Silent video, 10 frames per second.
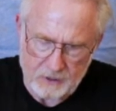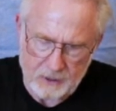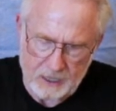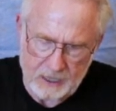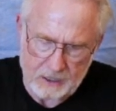
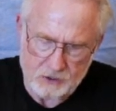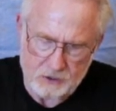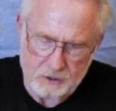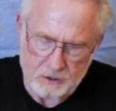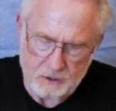edge
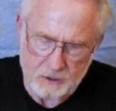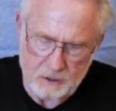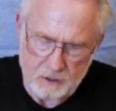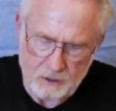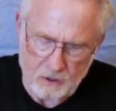
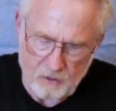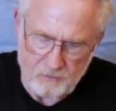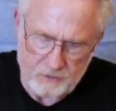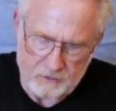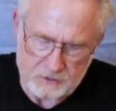
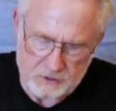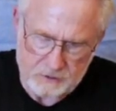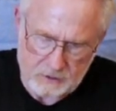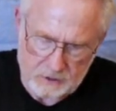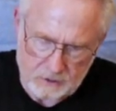over,
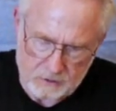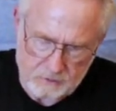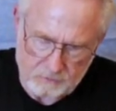just a little,